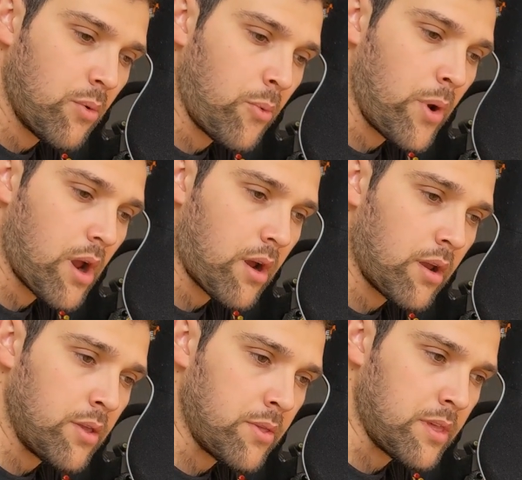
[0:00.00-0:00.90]
we
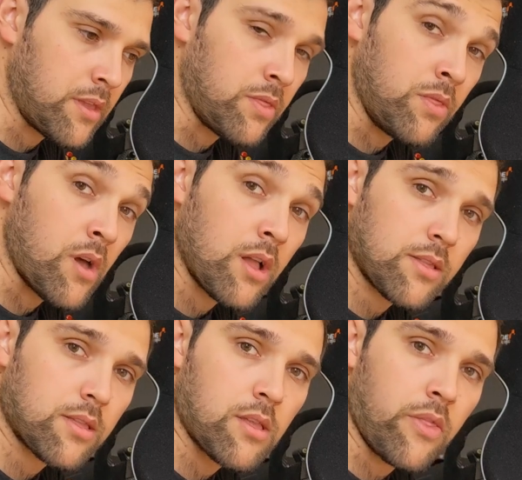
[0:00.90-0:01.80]
are using
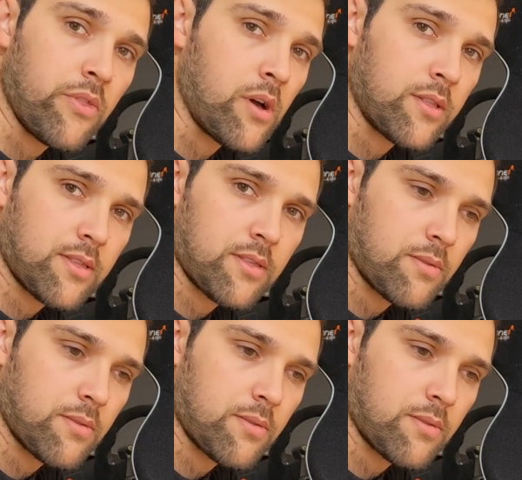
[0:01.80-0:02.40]
non-standard